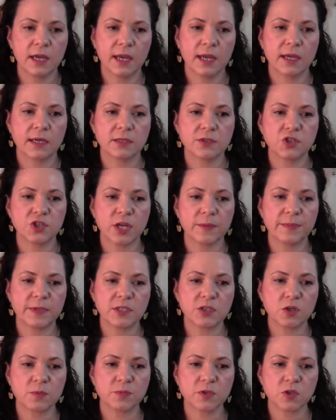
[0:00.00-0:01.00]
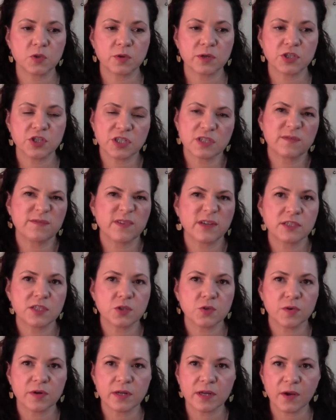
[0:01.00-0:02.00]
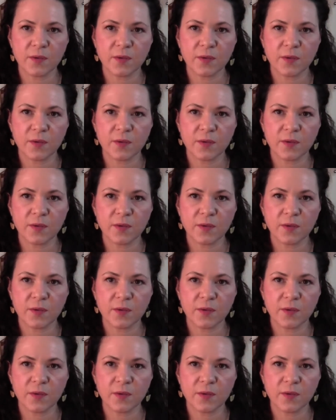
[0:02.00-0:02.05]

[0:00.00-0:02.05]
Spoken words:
And JP Superstore is just a fun store to